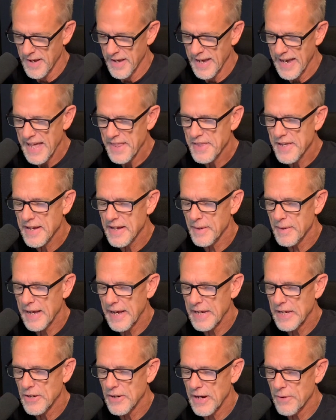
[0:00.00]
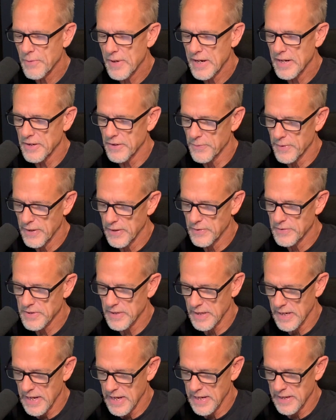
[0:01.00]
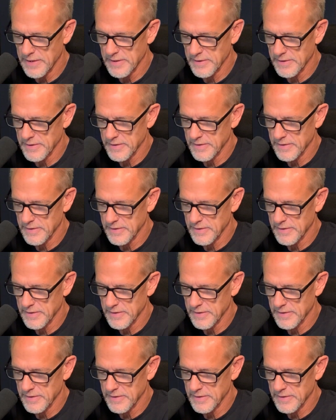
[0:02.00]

I think uh, you know I run on the roads a lot,